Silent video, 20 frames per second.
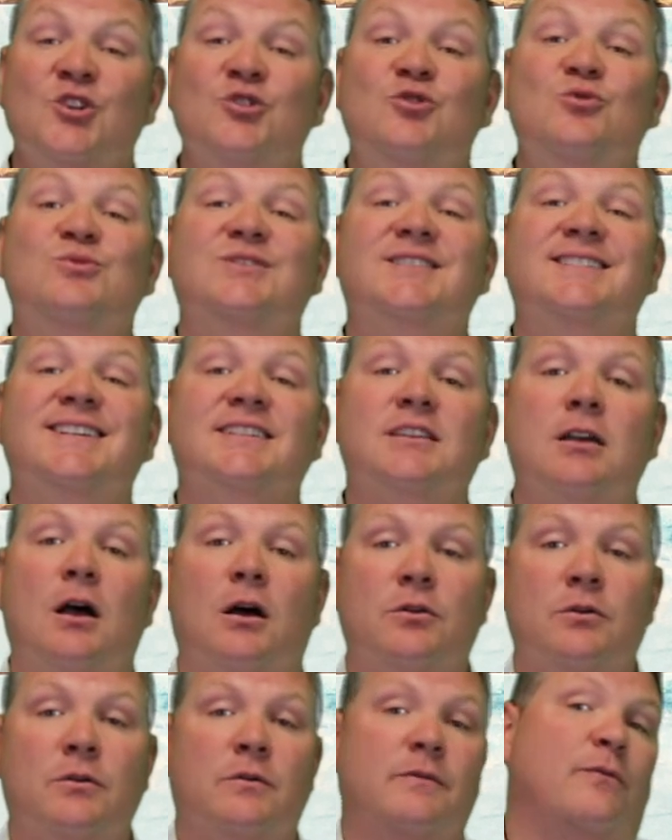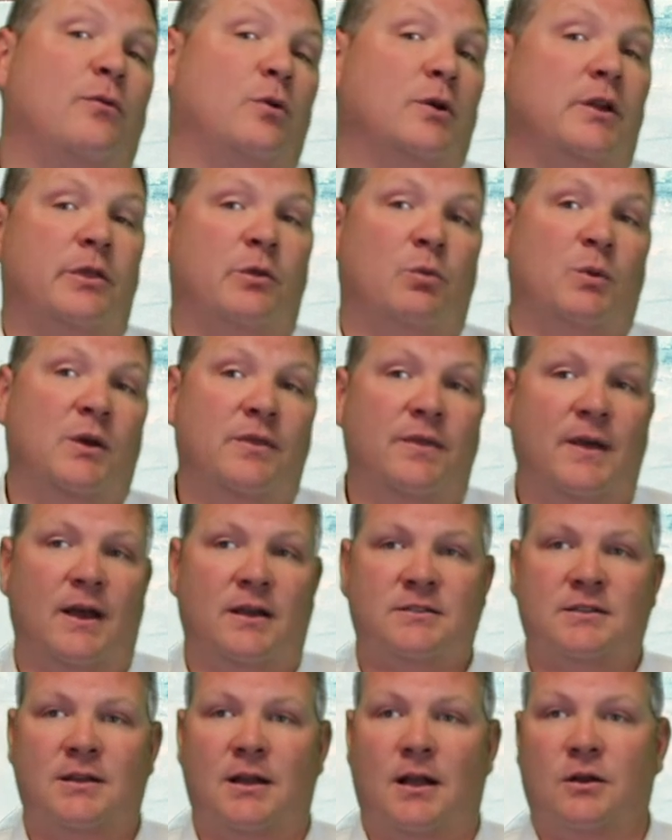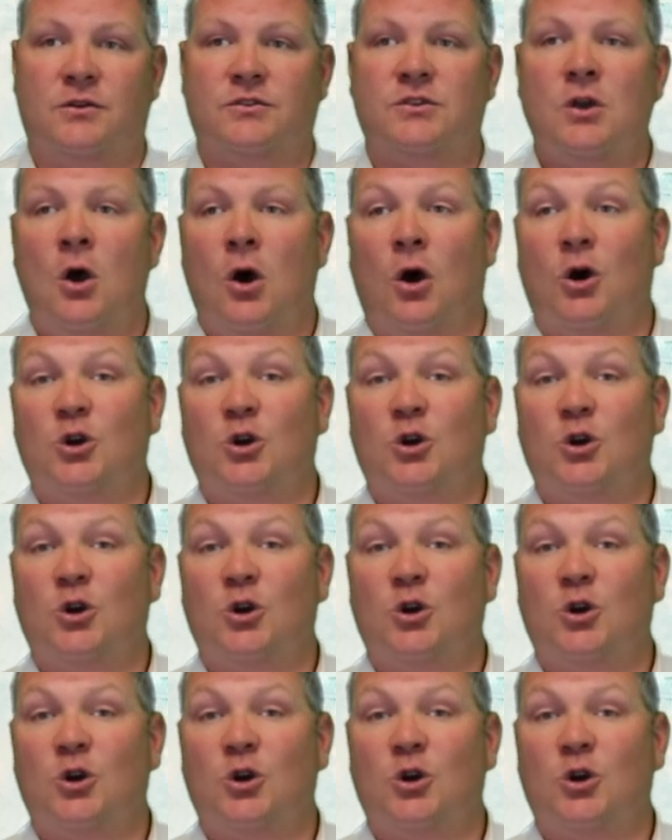to $643,000